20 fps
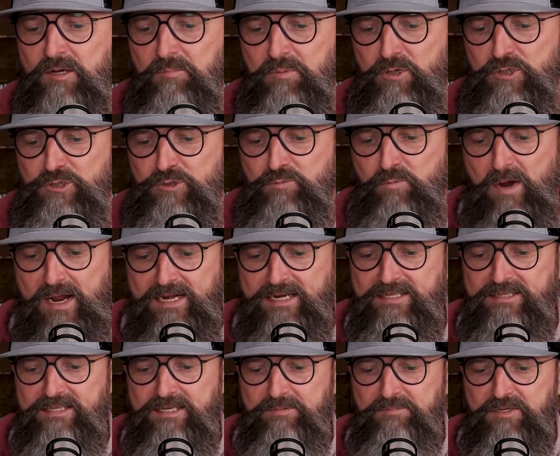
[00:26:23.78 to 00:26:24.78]

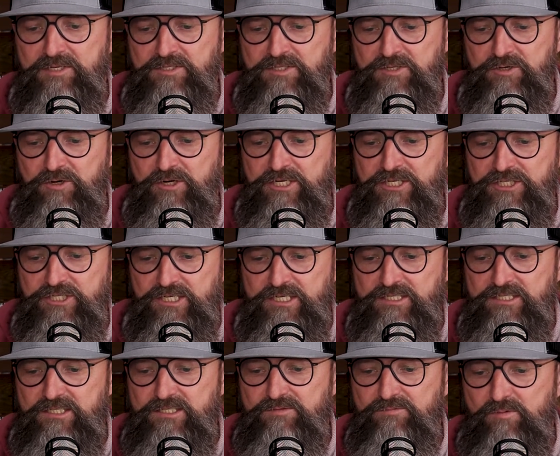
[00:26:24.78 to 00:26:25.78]
Persuading them concerning
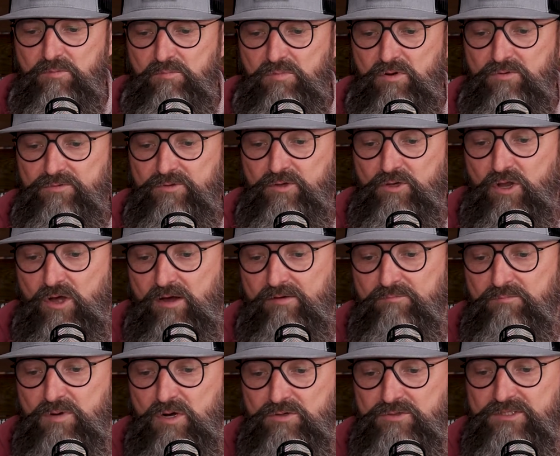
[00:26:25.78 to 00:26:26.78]
Jesus from both the law
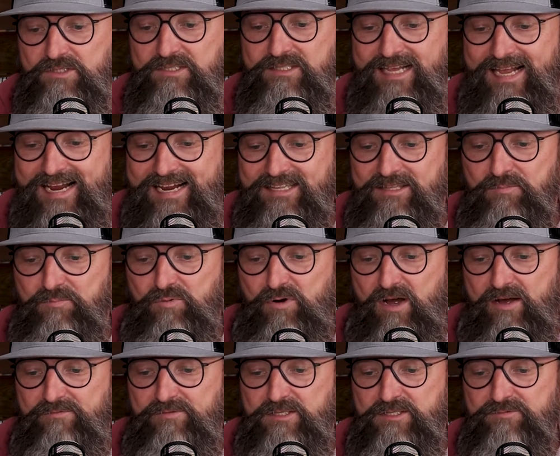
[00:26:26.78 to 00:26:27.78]
of Moses and the
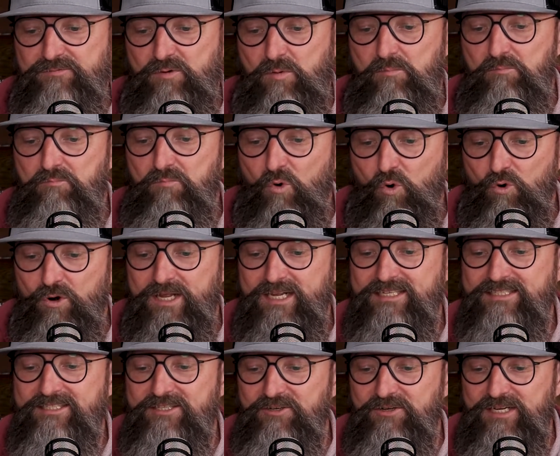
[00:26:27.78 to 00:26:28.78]
prophets from
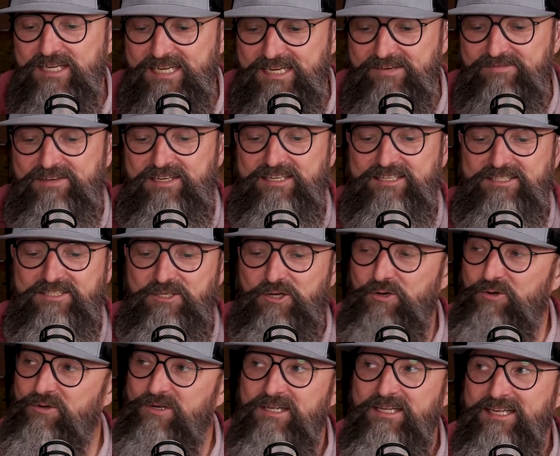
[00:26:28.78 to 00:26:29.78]
morning till evening.
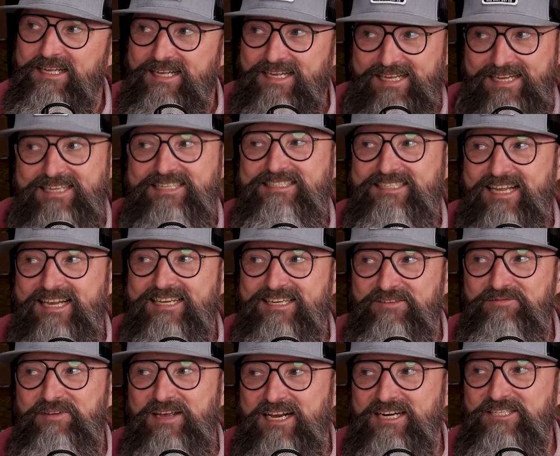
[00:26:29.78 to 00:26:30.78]
So he's taking
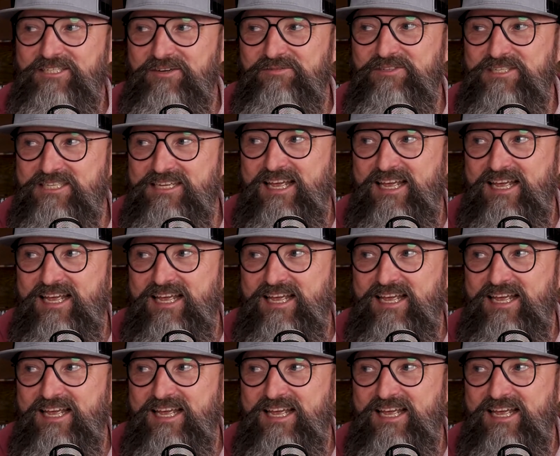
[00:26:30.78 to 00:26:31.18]
advantage of his